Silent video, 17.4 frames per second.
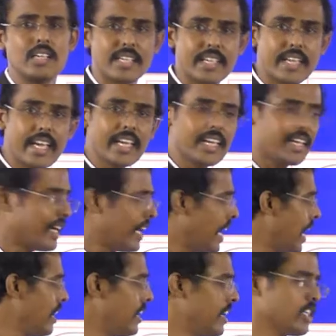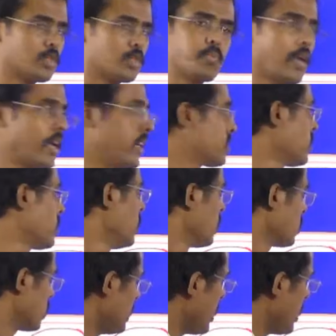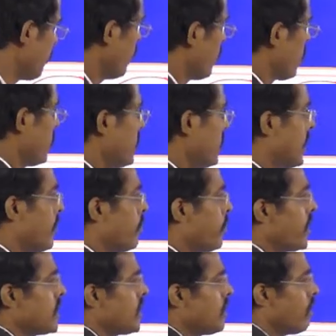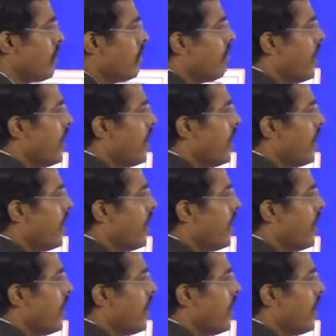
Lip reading: take and displays. Therefore the temperature will